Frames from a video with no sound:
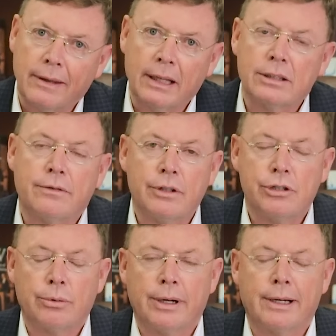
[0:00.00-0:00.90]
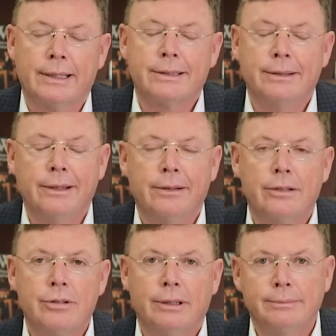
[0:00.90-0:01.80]
Thanks for joining us. You know
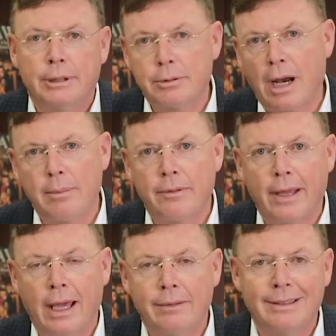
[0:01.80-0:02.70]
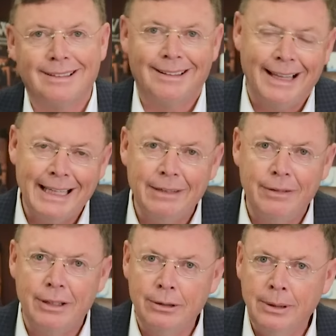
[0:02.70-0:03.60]
the drill. Subscribe if you haven't. Like if
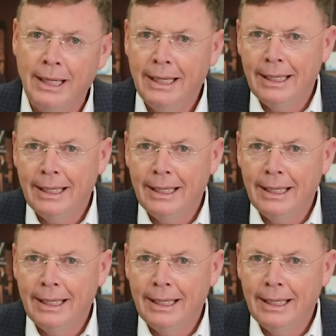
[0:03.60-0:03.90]
you do.